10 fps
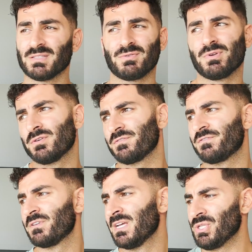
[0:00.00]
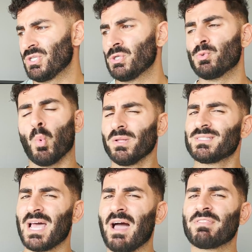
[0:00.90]
I don't know if you'd
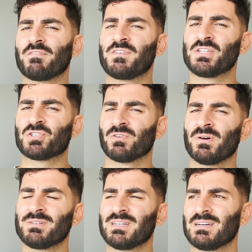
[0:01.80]
want to have that feature on.